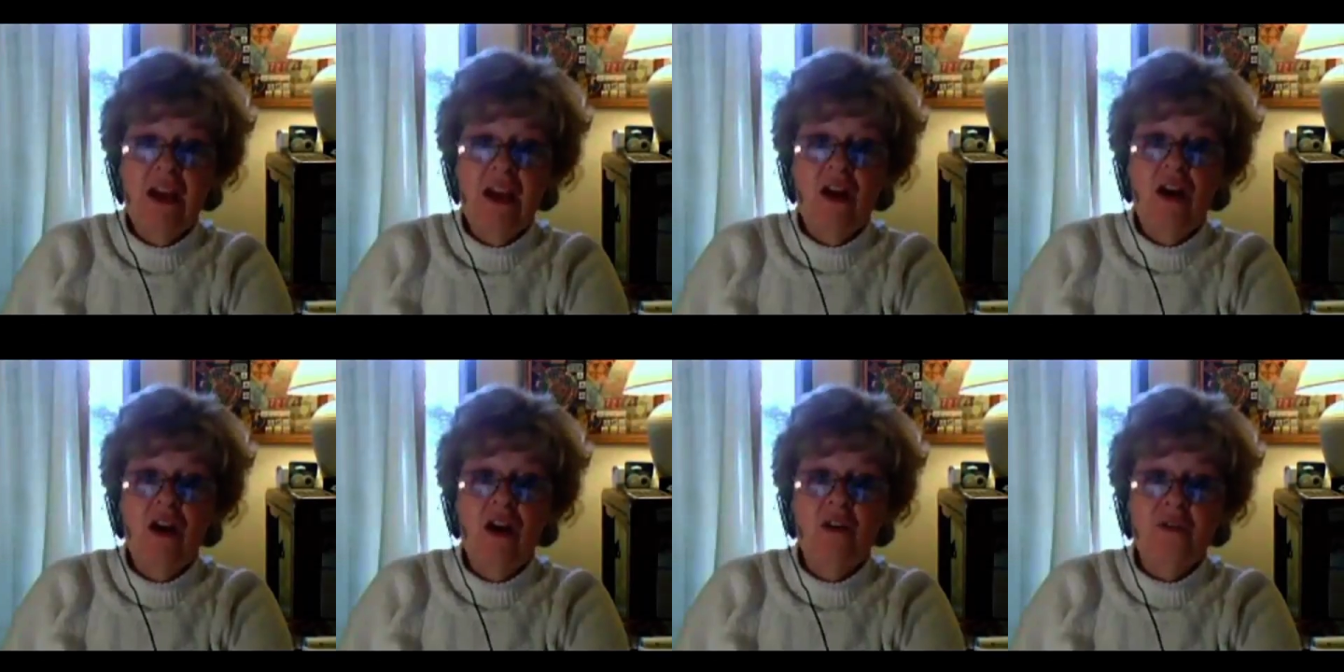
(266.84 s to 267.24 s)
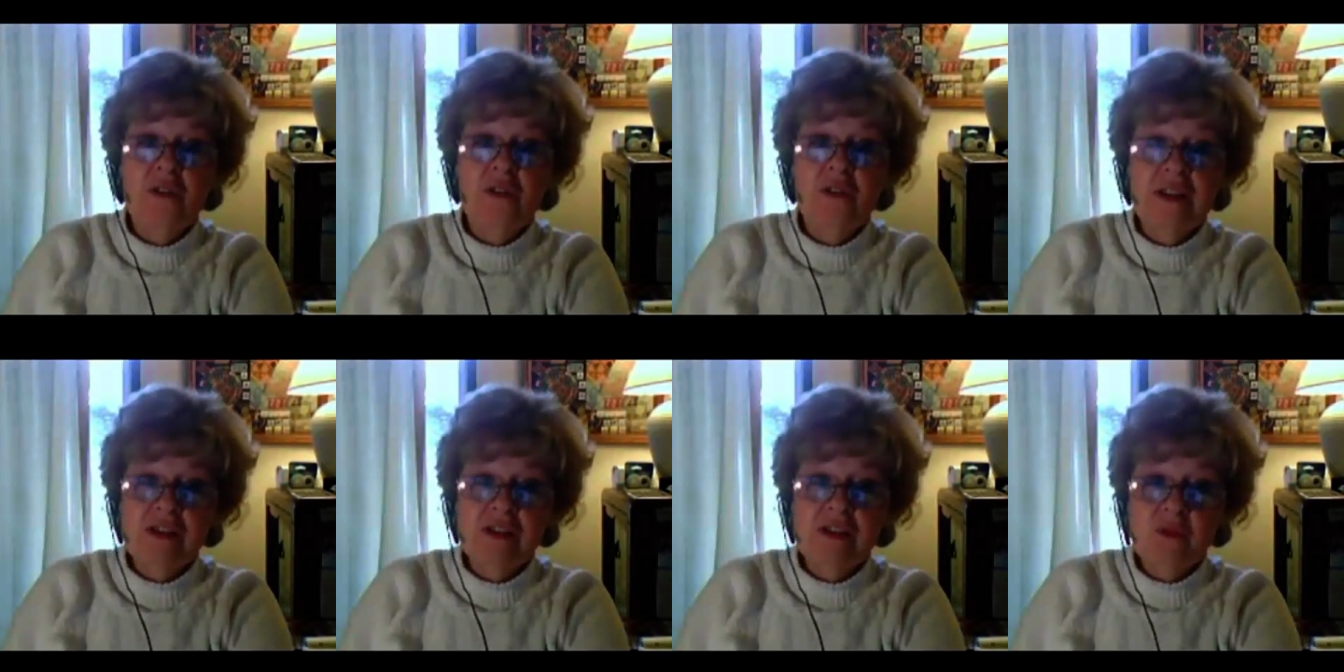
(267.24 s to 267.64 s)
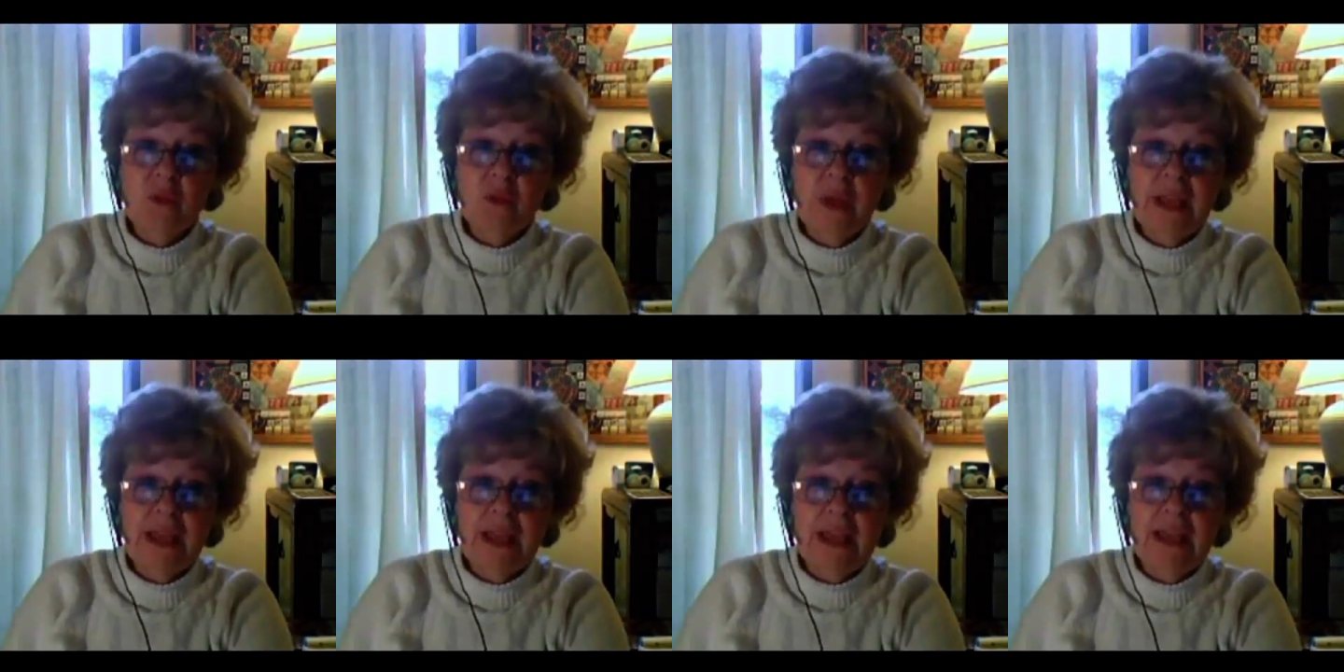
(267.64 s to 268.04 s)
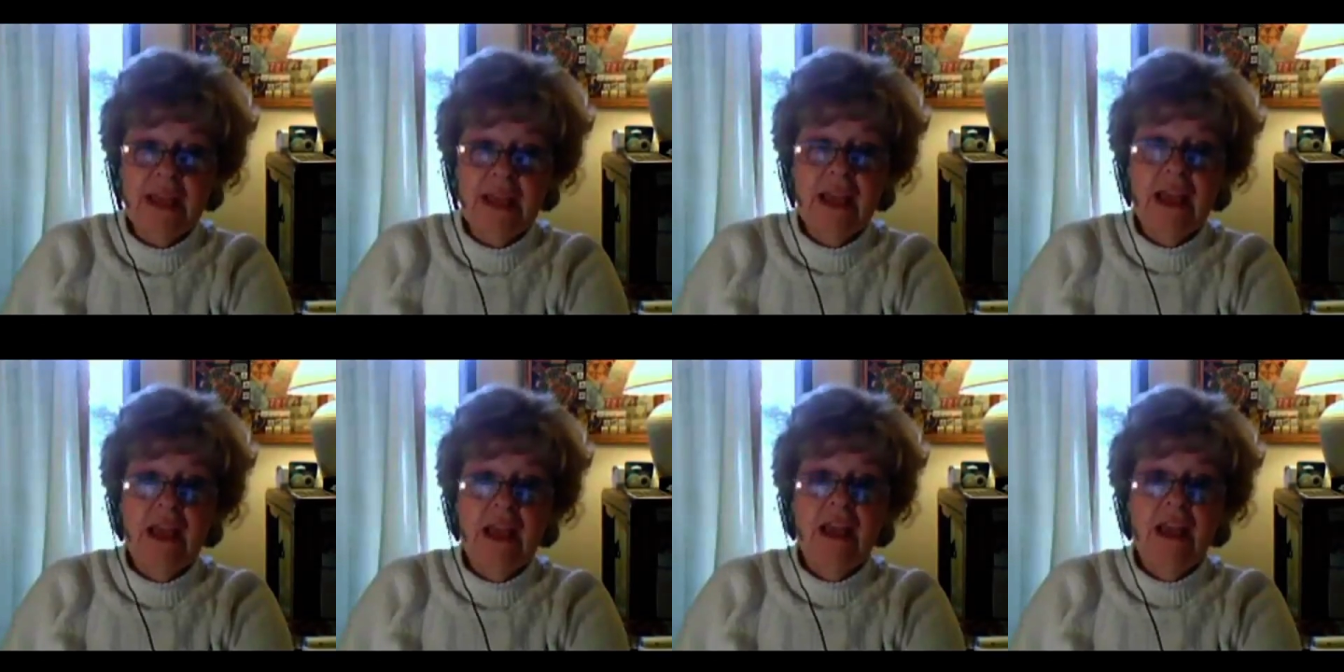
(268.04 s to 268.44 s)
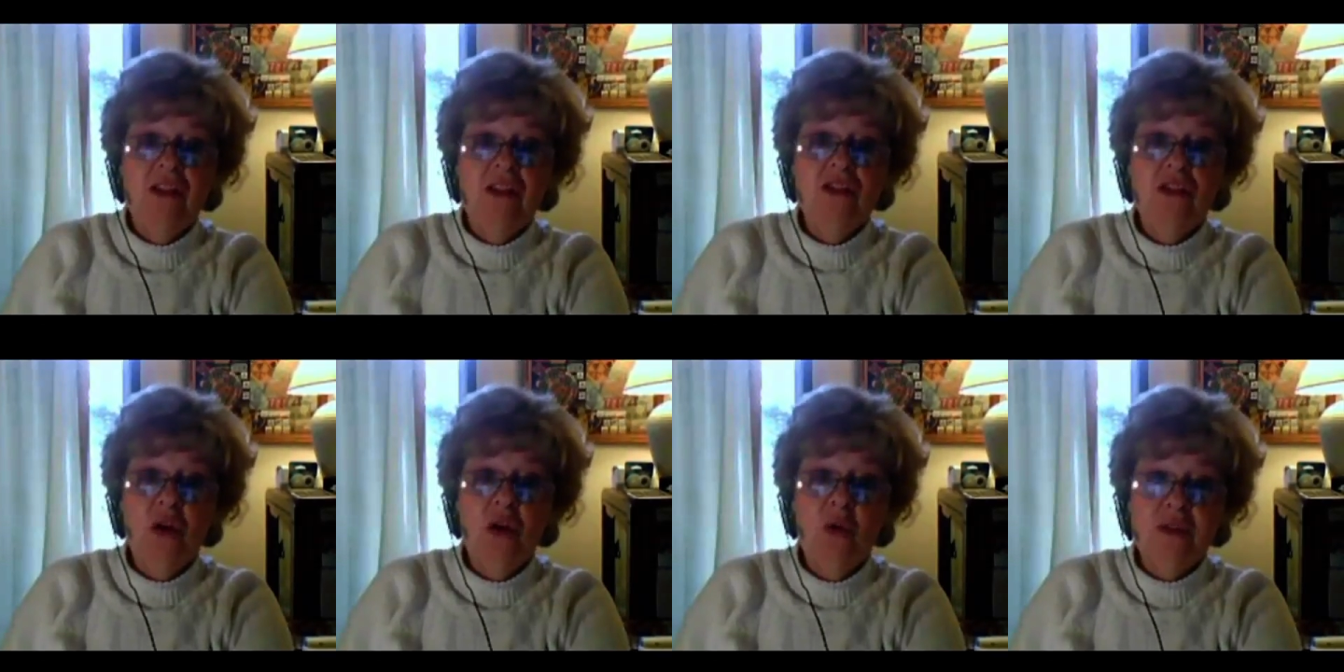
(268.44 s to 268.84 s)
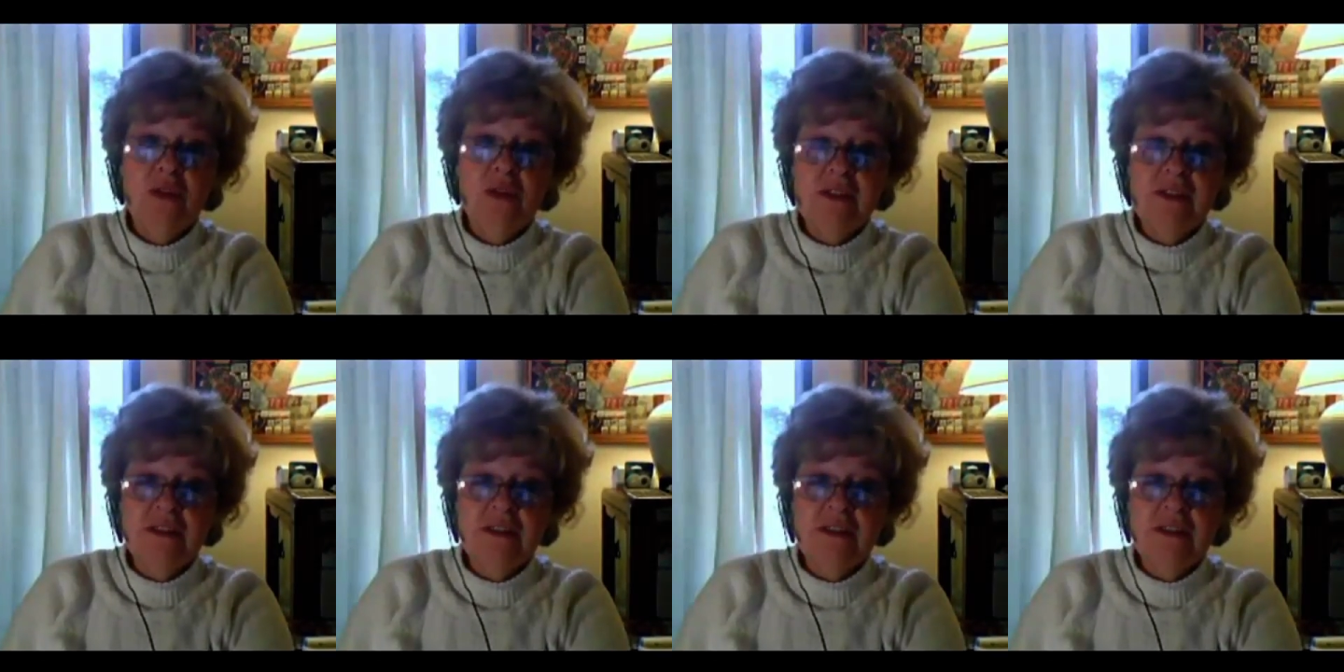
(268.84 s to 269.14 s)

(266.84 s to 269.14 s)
or for this week. Don't